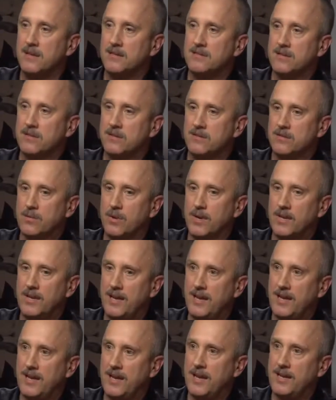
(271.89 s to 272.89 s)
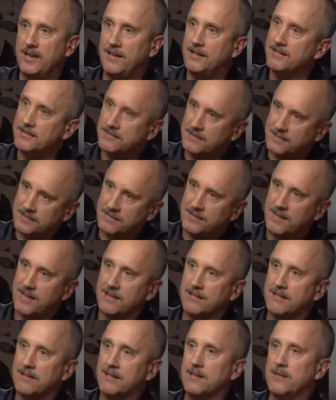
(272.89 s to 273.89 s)
So 2880 is just
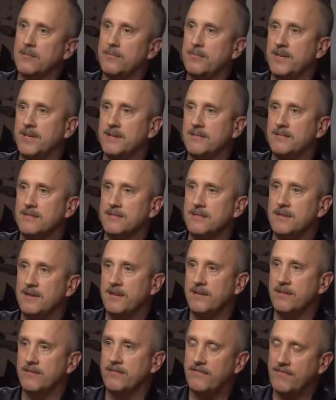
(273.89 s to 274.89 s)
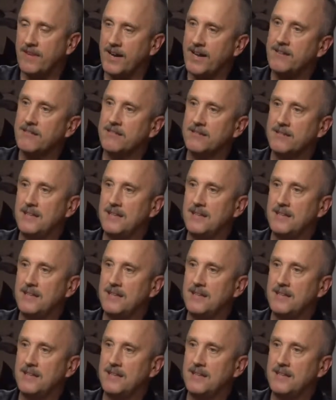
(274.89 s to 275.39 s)
that little bit, finer